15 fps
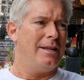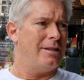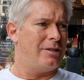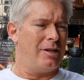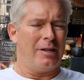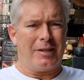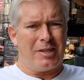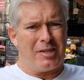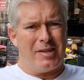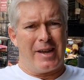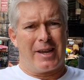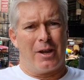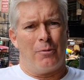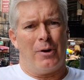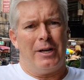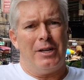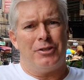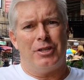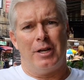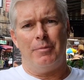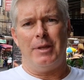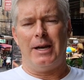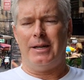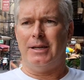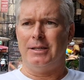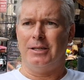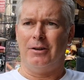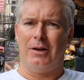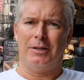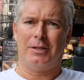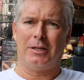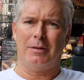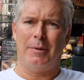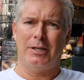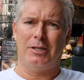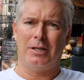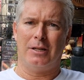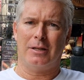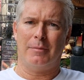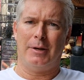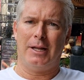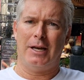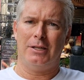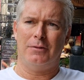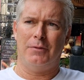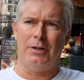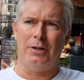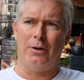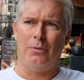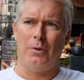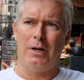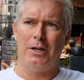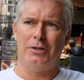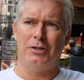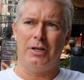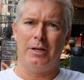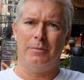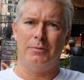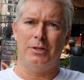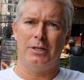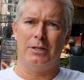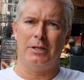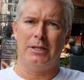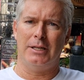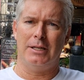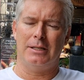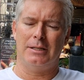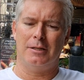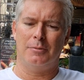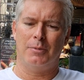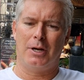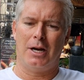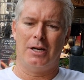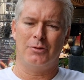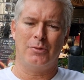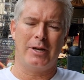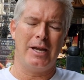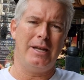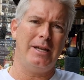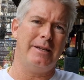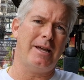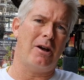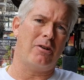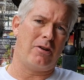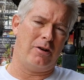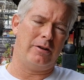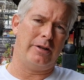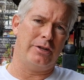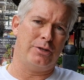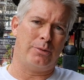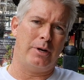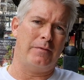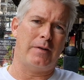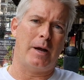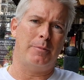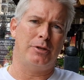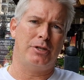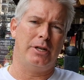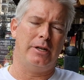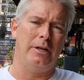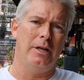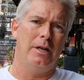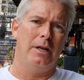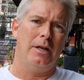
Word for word: Zilliqa staking, what a gem that is. You know, I talked about Zilliqa in my last video. What a gem Zil is because we're getting now currently 25%